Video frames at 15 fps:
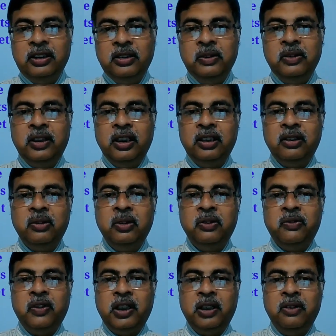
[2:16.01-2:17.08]
you can go
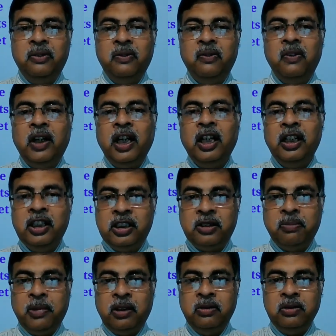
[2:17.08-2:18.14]
for a
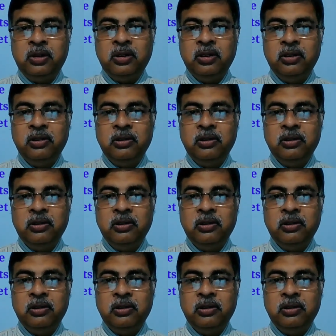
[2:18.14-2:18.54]
wireless mouse.